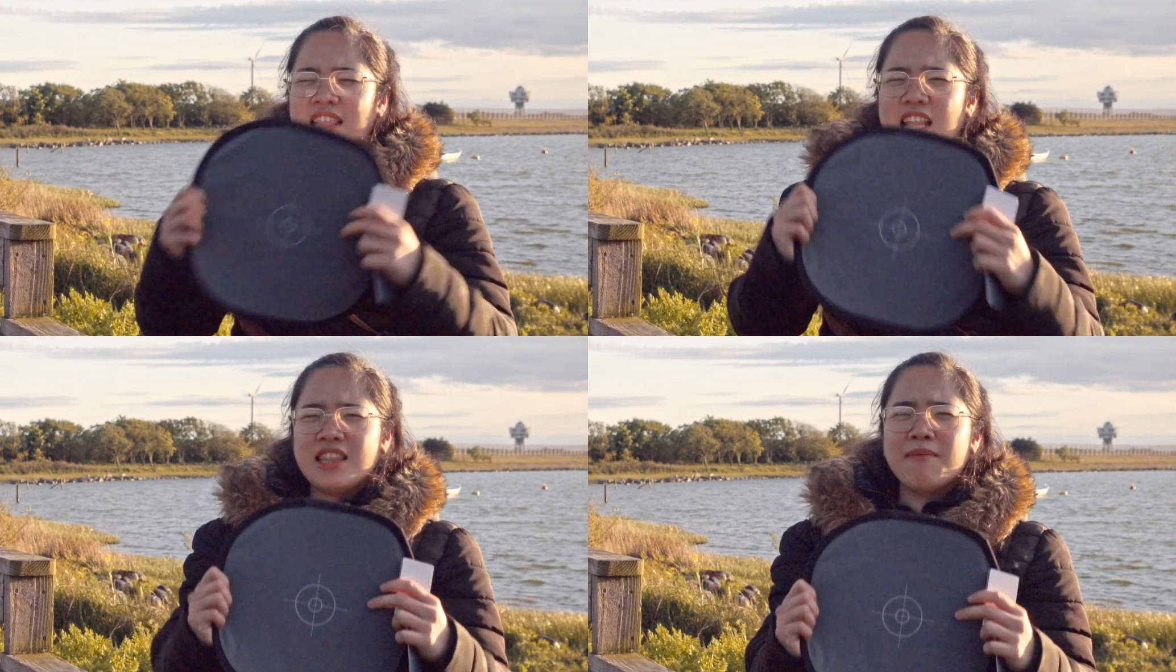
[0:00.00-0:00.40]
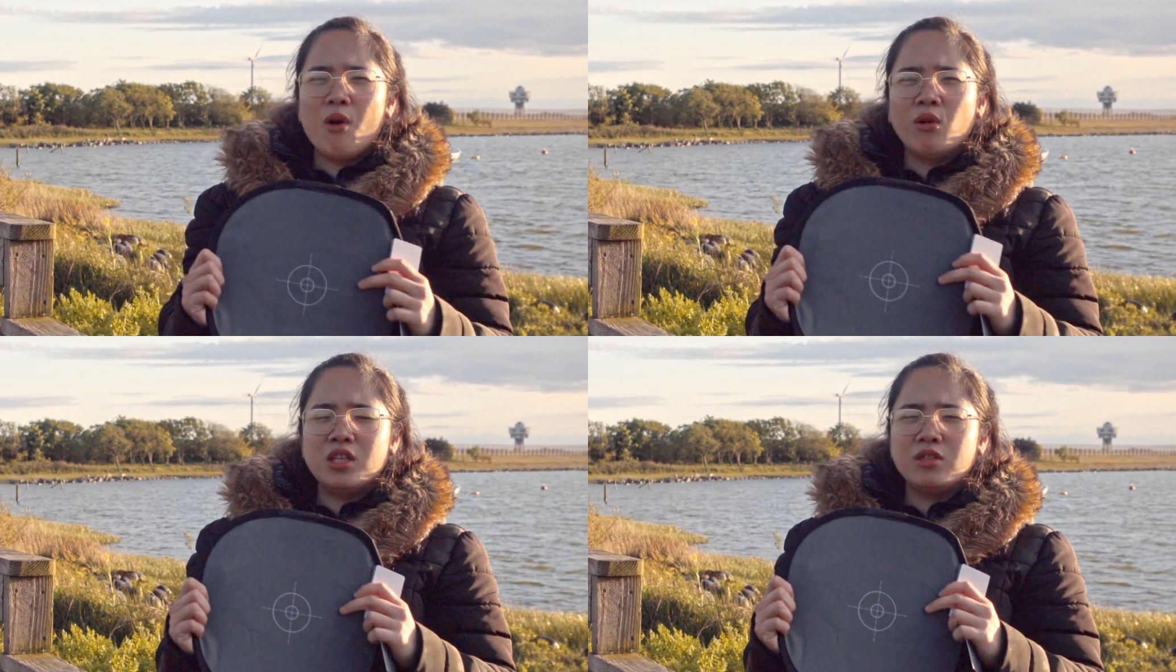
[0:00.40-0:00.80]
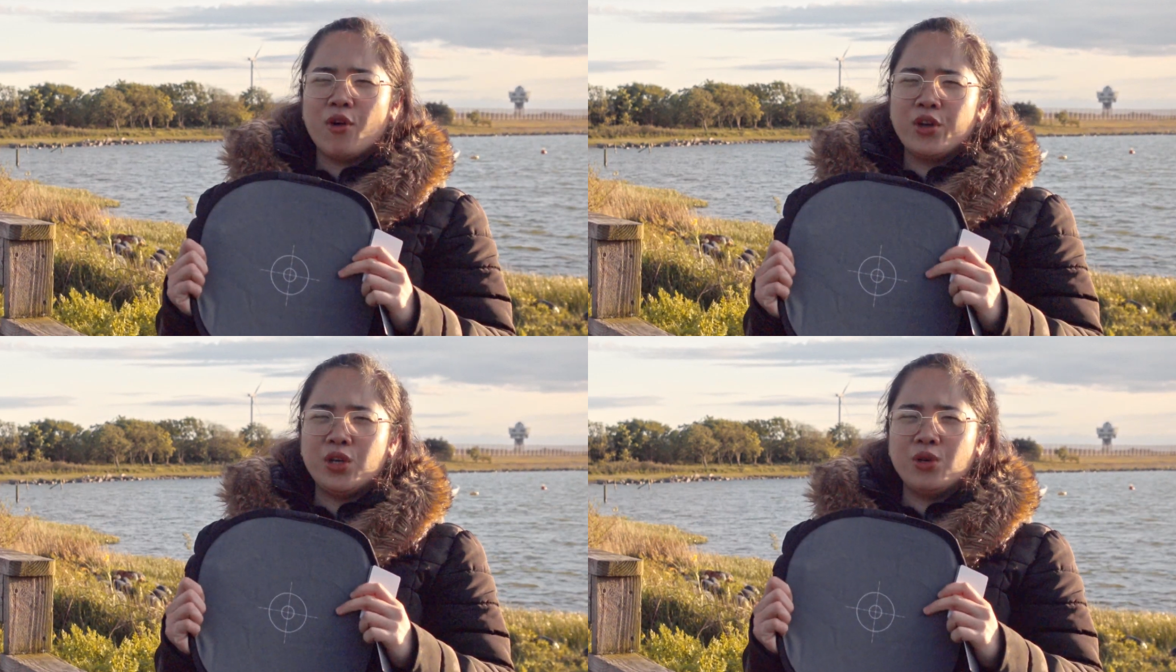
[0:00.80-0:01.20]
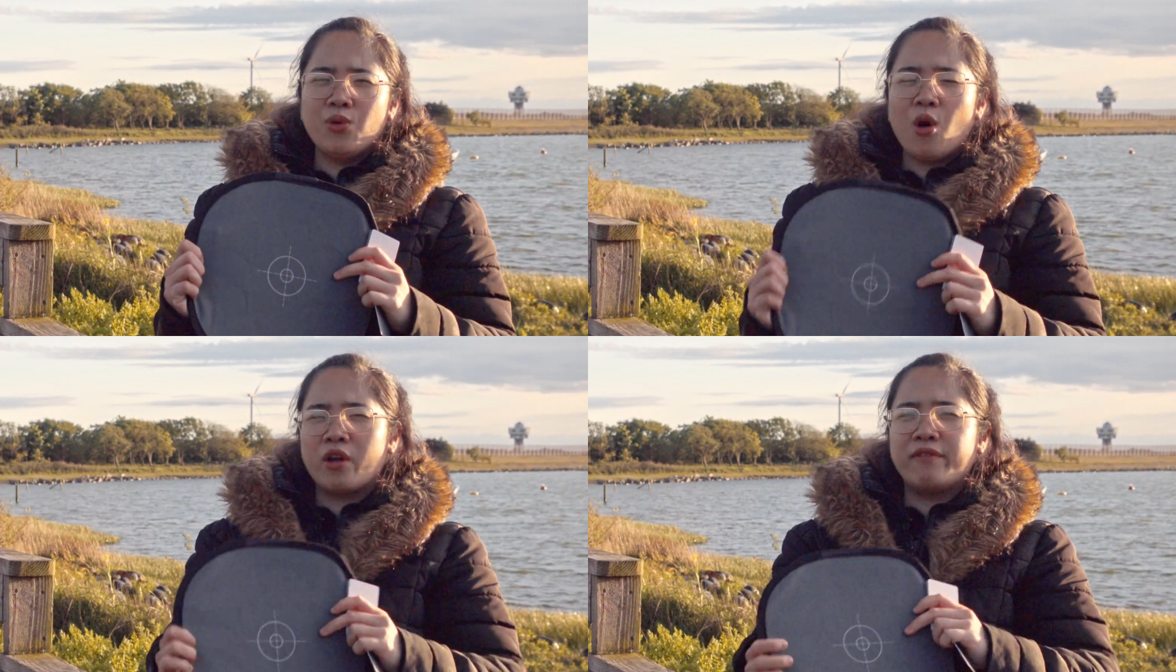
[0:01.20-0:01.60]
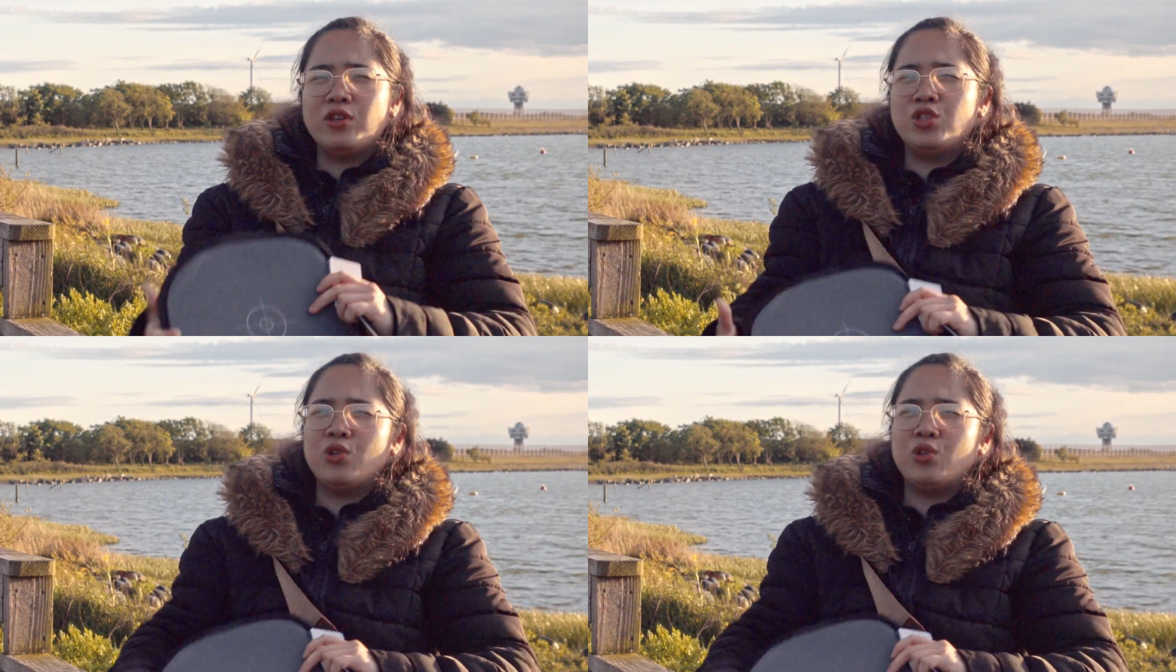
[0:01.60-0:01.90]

let them hold this for you or if you're